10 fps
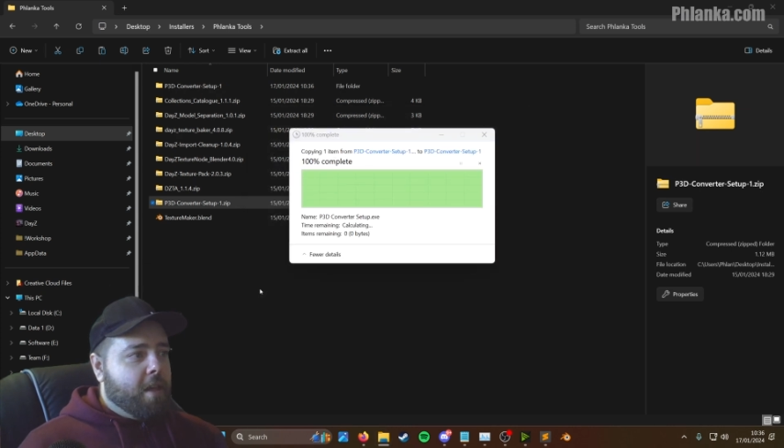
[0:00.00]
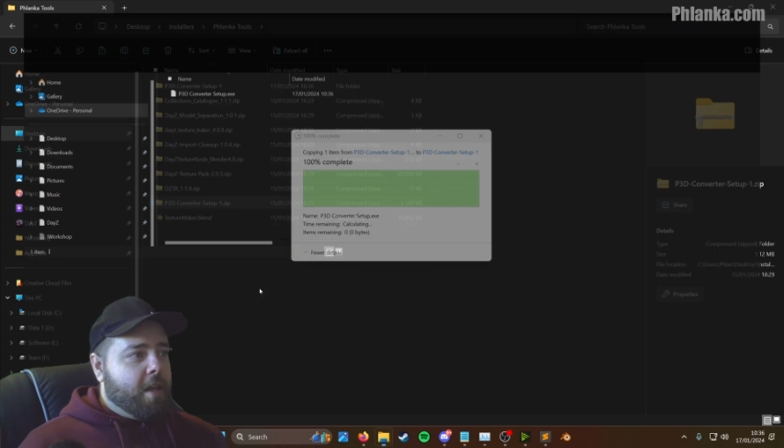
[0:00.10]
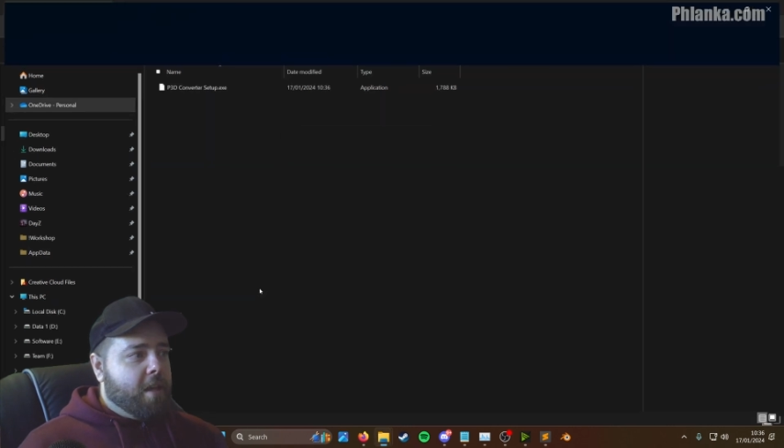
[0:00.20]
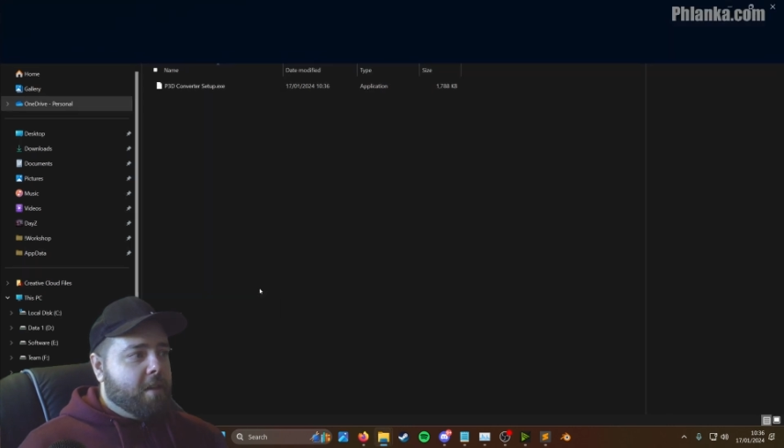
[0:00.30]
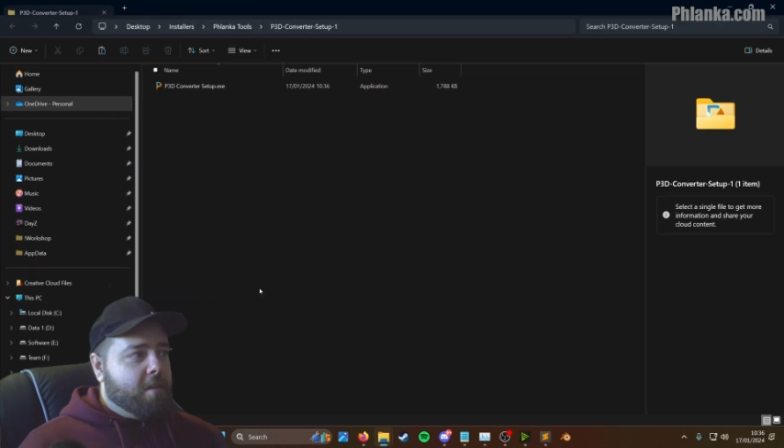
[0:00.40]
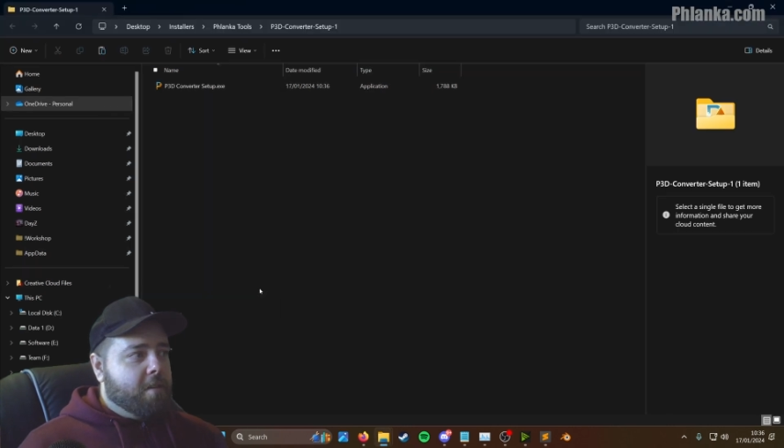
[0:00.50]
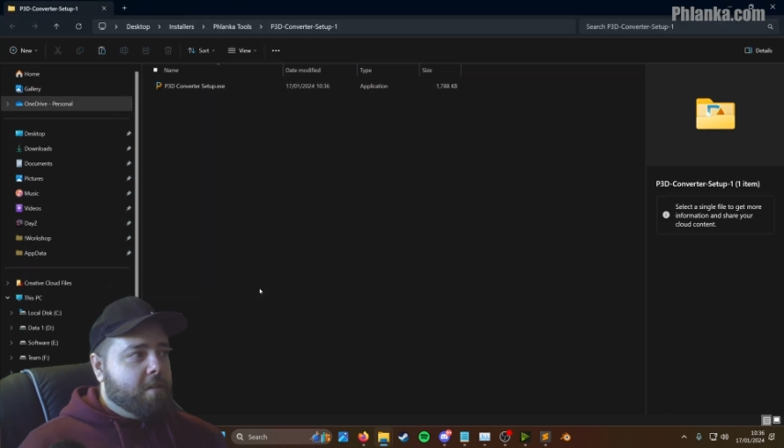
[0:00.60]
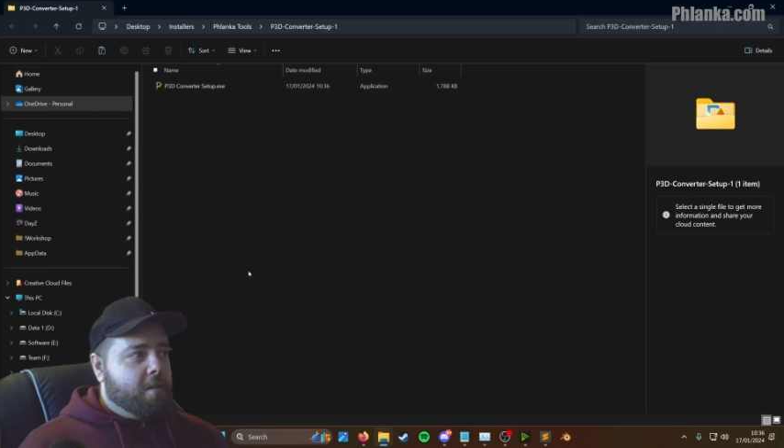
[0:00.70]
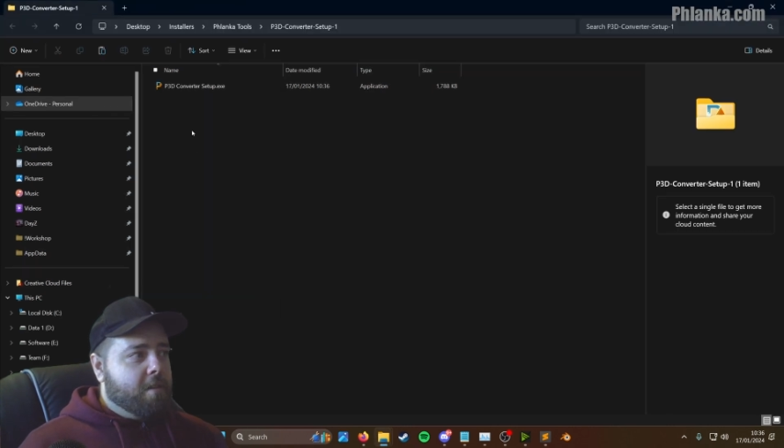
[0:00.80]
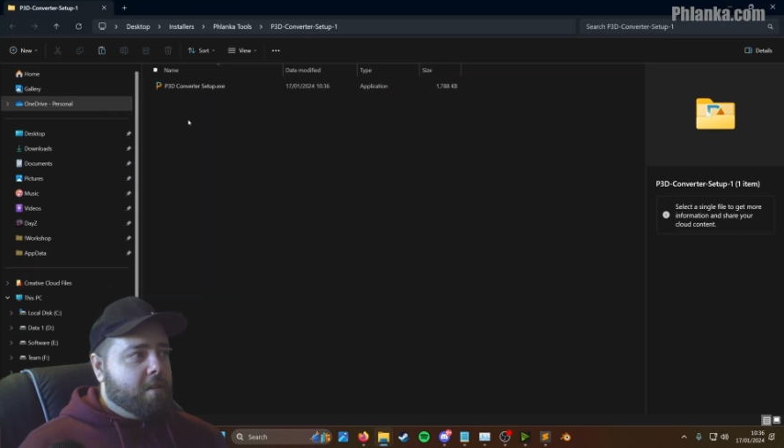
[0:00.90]
and
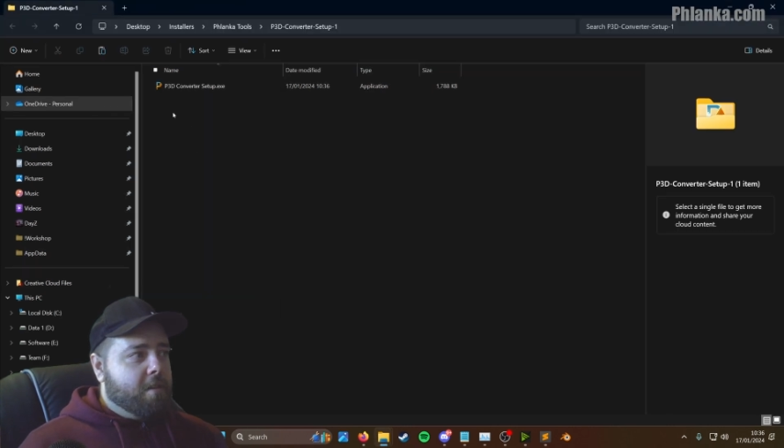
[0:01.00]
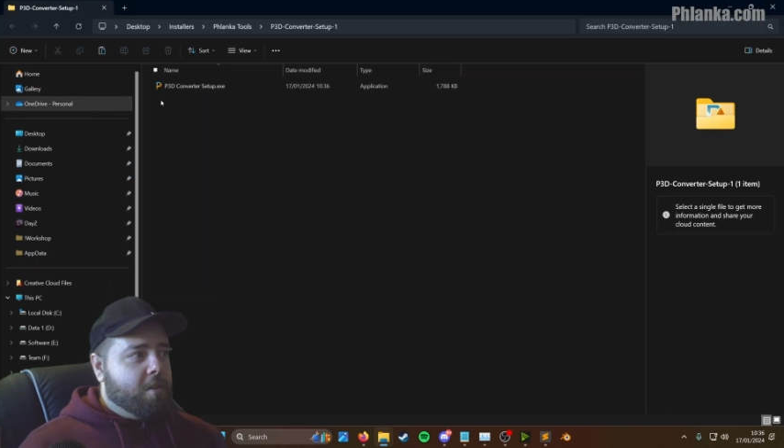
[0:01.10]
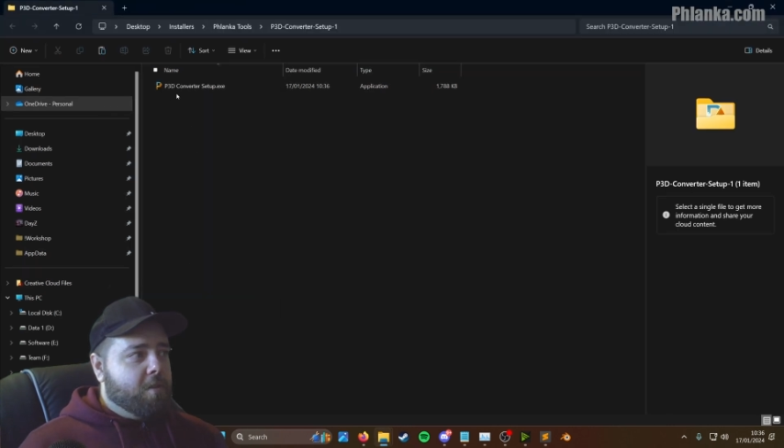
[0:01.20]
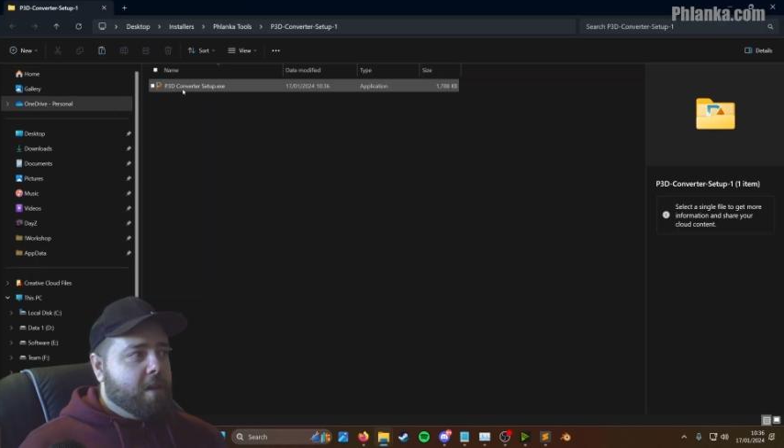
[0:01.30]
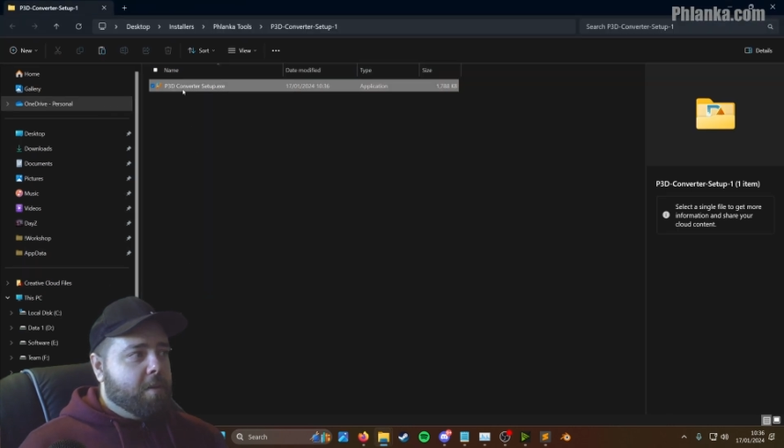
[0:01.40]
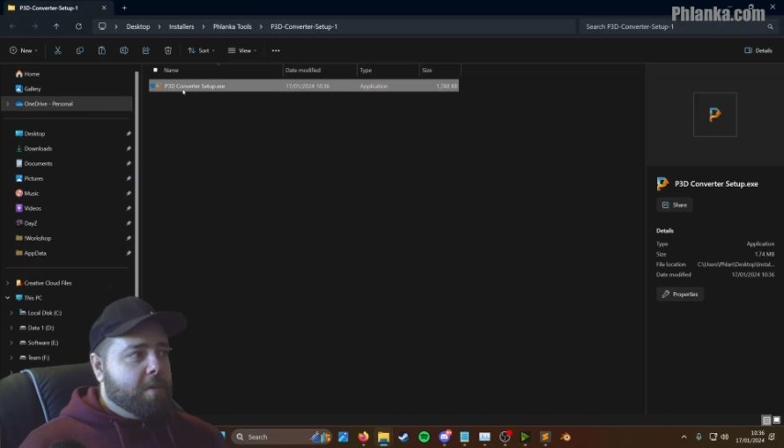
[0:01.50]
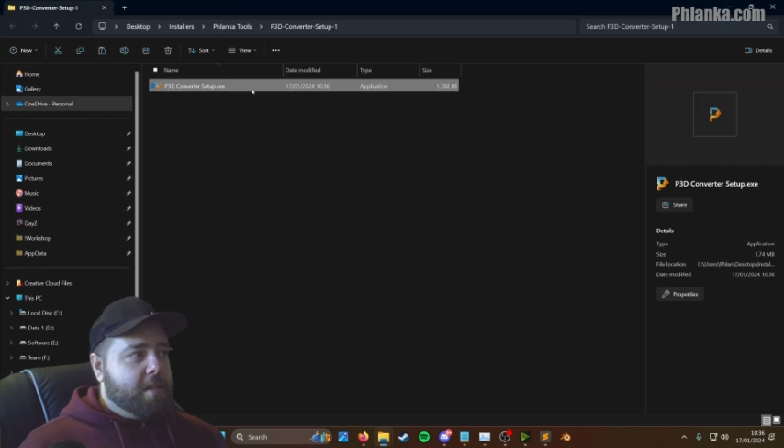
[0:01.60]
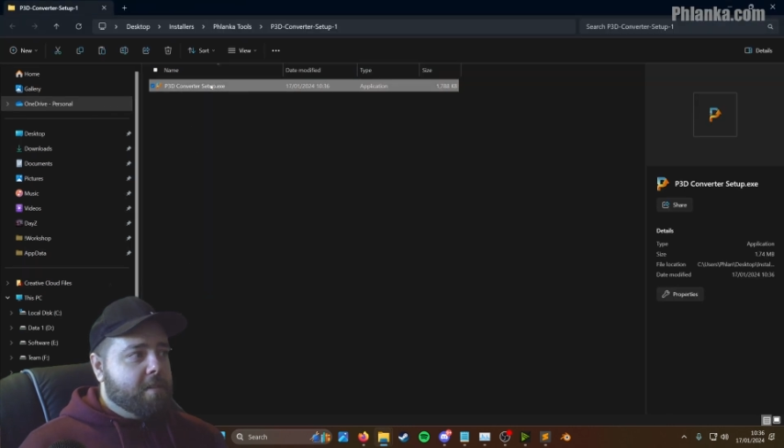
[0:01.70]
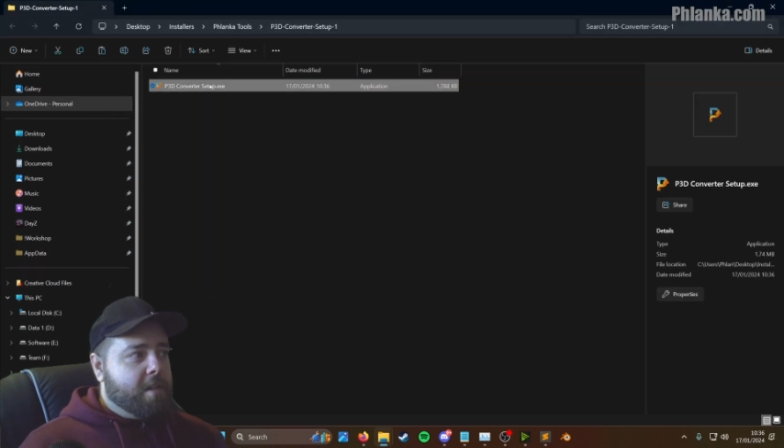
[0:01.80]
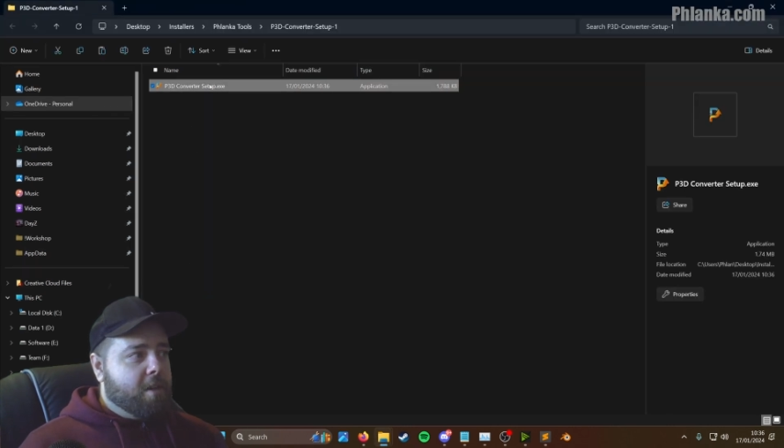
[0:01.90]
you'll end up with
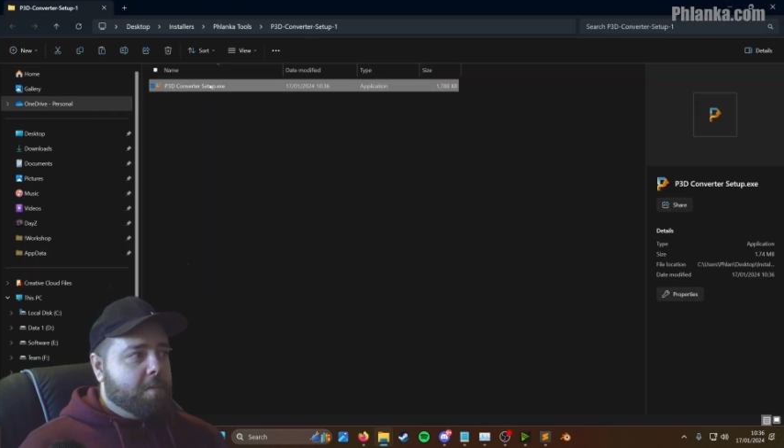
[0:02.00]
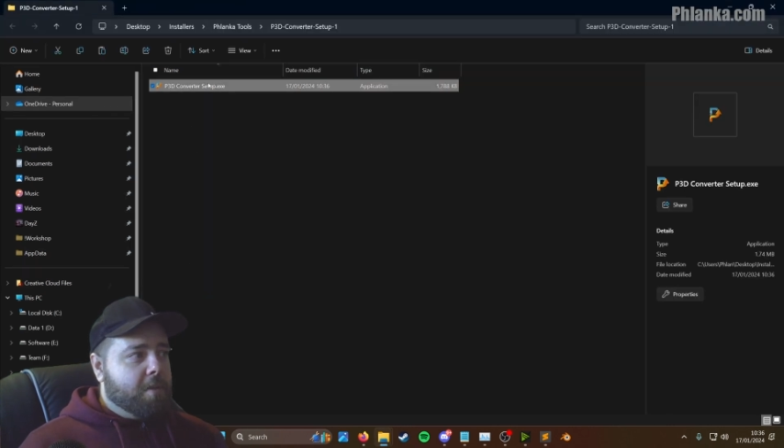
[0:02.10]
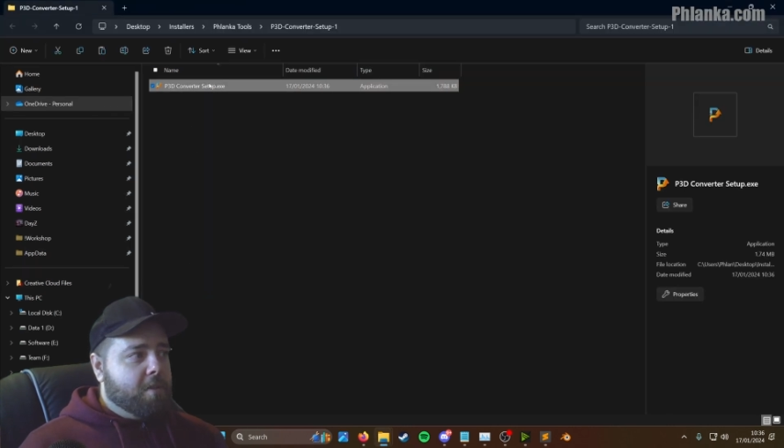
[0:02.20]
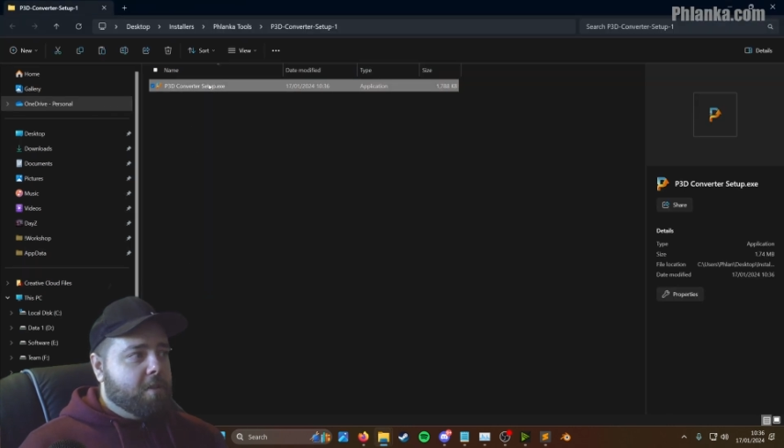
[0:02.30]
a setup.